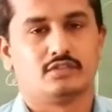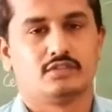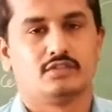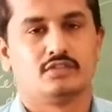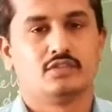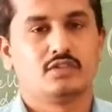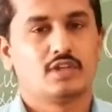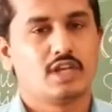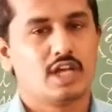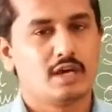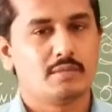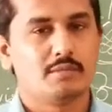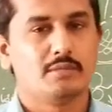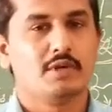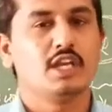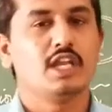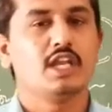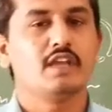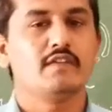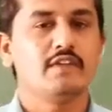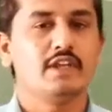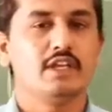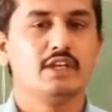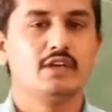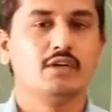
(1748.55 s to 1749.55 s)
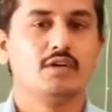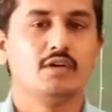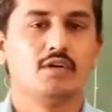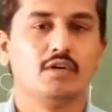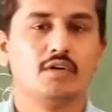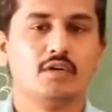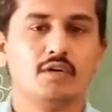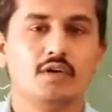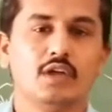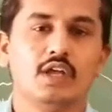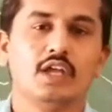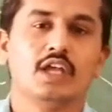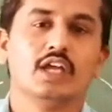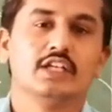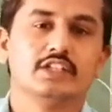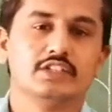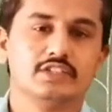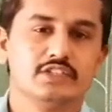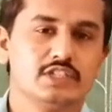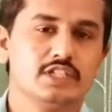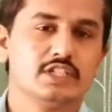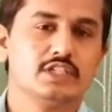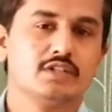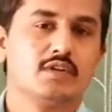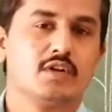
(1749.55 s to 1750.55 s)
So, normally we know
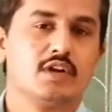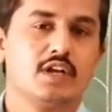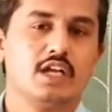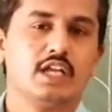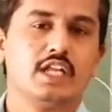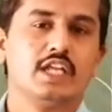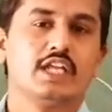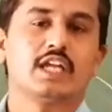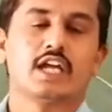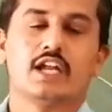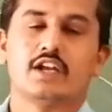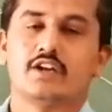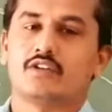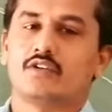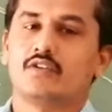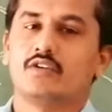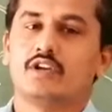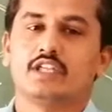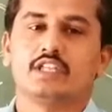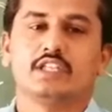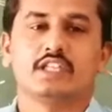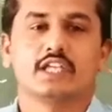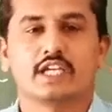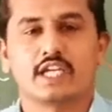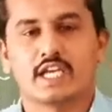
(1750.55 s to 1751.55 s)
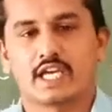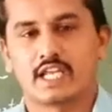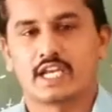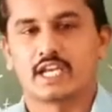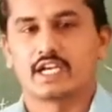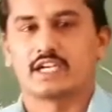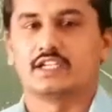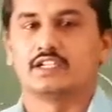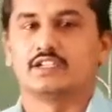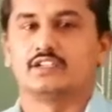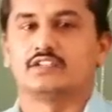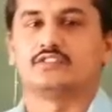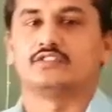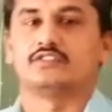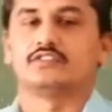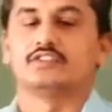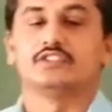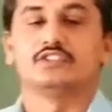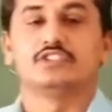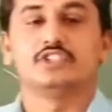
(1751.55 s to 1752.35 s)
gene only controlling the characters,